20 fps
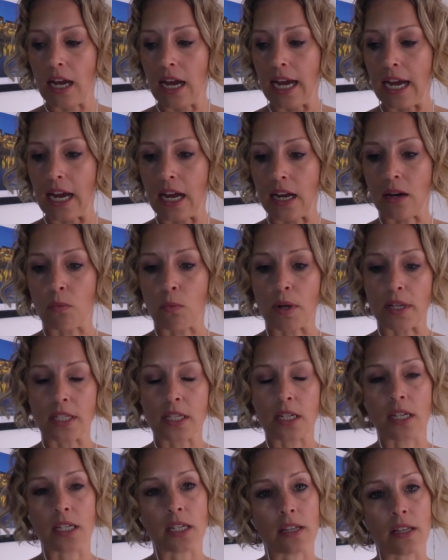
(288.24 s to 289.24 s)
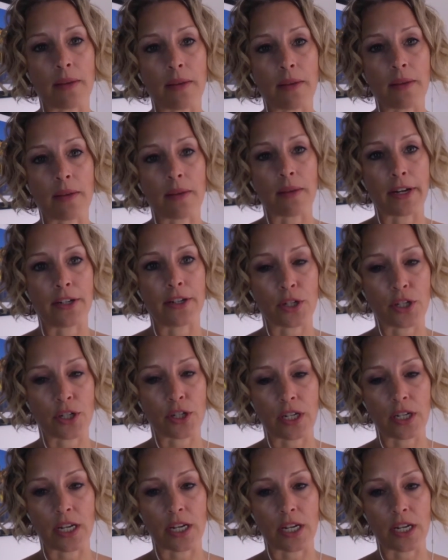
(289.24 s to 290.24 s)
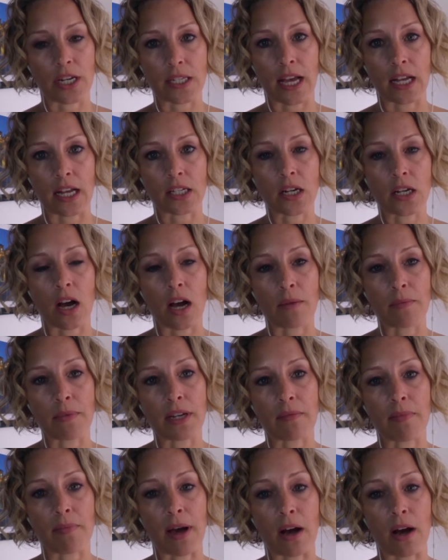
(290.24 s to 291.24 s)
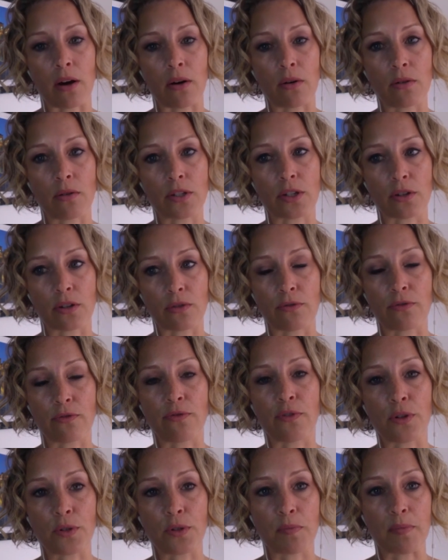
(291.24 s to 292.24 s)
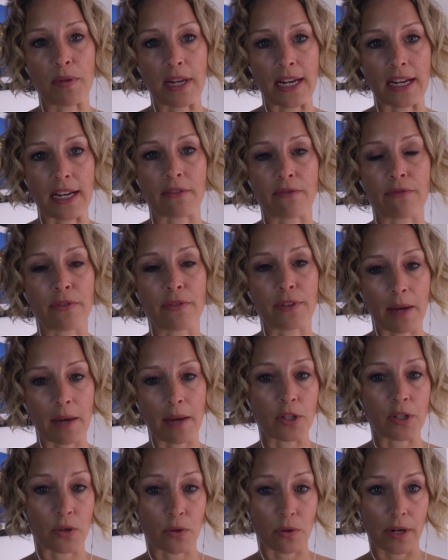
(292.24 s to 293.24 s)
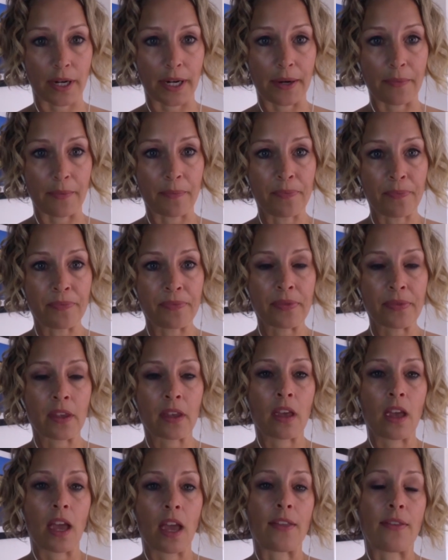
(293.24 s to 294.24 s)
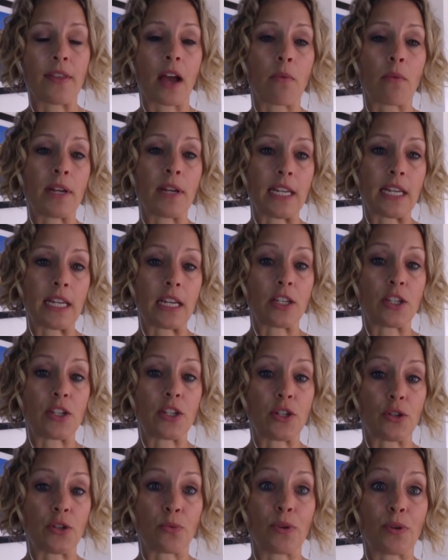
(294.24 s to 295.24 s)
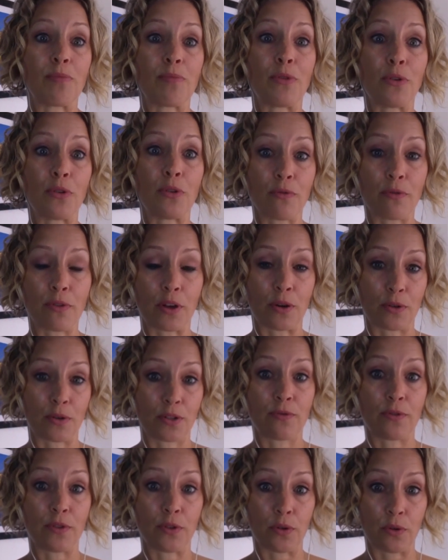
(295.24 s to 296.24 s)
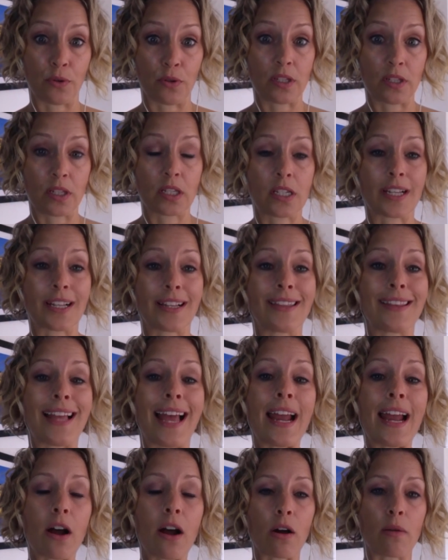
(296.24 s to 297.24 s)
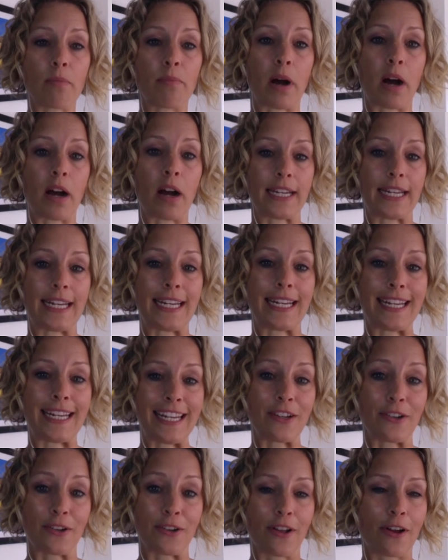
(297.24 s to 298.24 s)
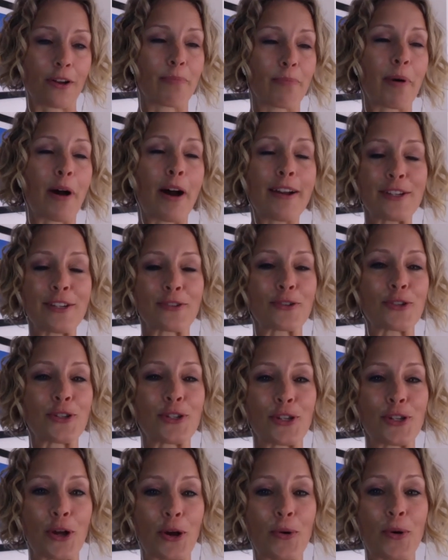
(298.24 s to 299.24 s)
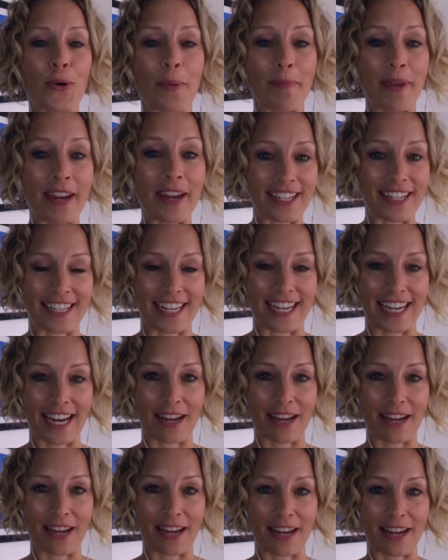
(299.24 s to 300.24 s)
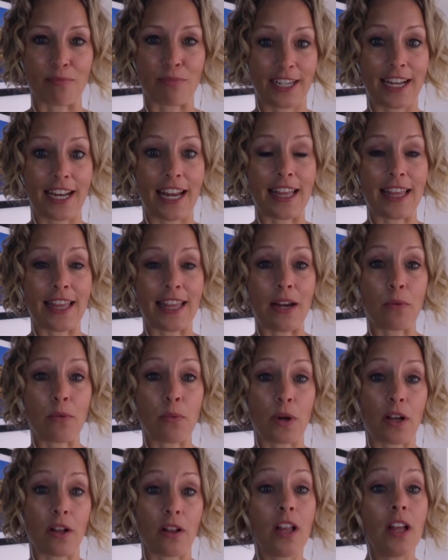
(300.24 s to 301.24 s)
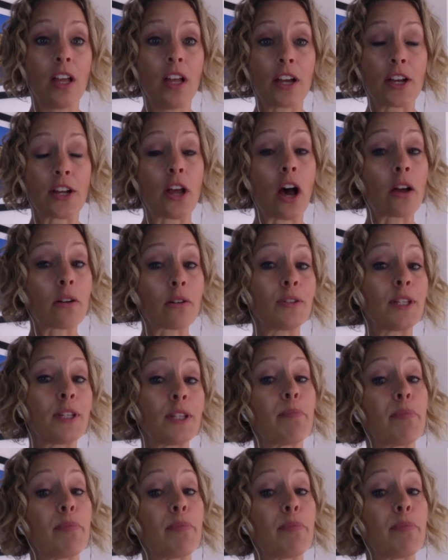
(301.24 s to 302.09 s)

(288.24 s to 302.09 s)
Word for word: And it wasn't until I met a nutritionist that taught me about certain foods being inflammatory and that we need to remove those foods to let our body heal. Our bodies are so amazing and brilliant, and they will not